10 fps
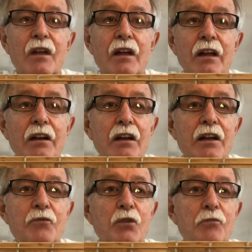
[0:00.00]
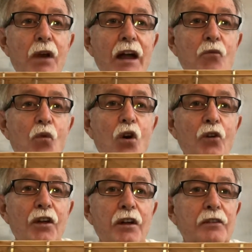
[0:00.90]
inlaid with black
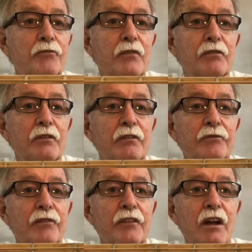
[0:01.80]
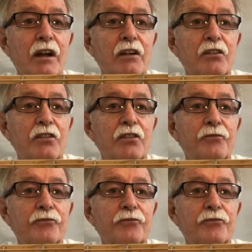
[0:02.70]
walnut dots.